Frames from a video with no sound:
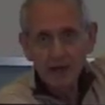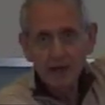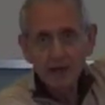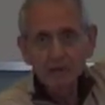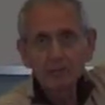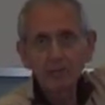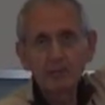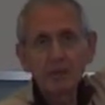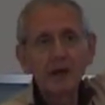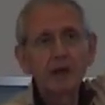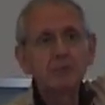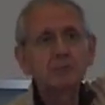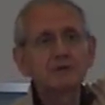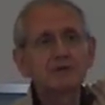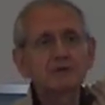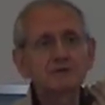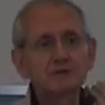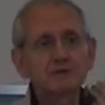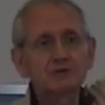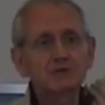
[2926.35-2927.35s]
M
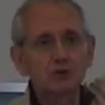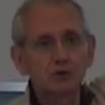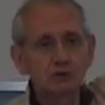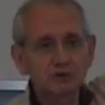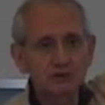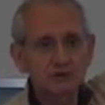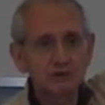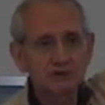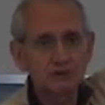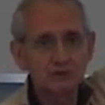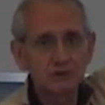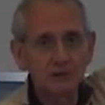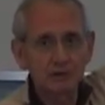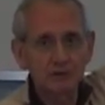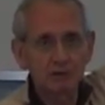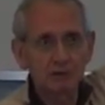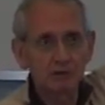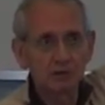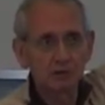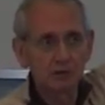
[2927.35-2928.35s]
is the soft system
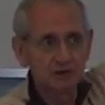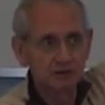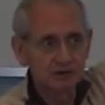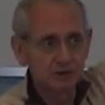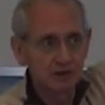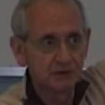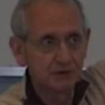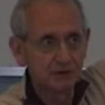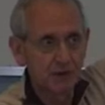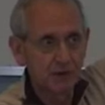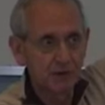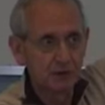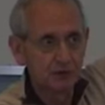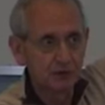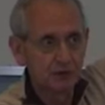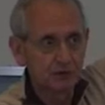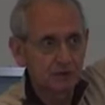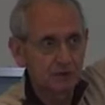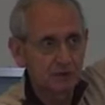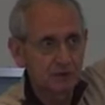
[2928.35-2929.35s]
methodology that we are
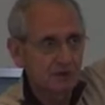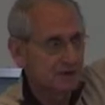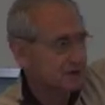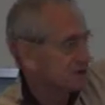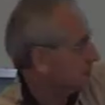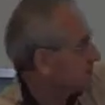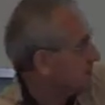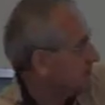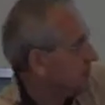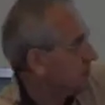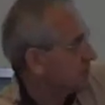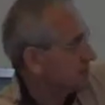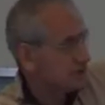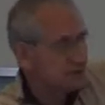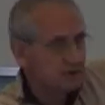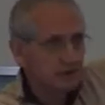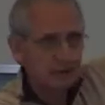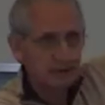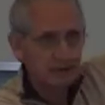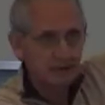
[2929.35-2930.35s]
using. SSM is
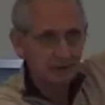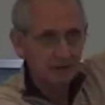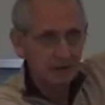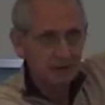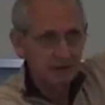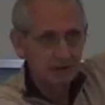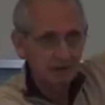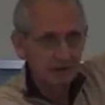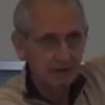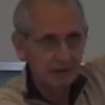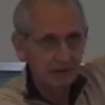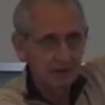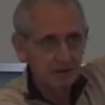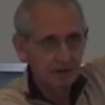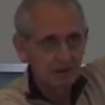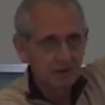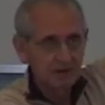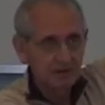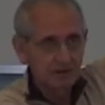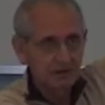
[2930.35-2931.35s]
sitting in that
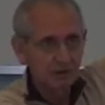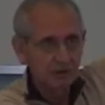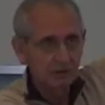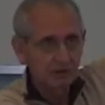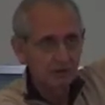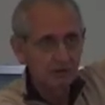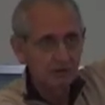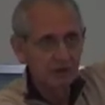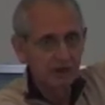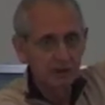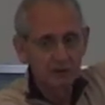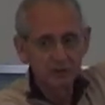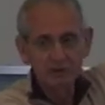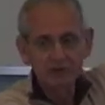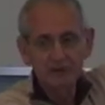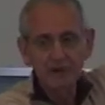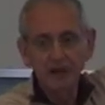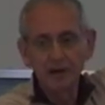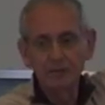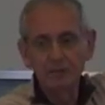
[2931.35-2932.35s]
circle
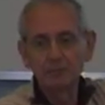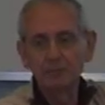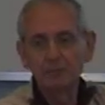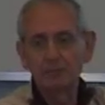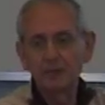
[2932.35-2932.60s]
labeled M.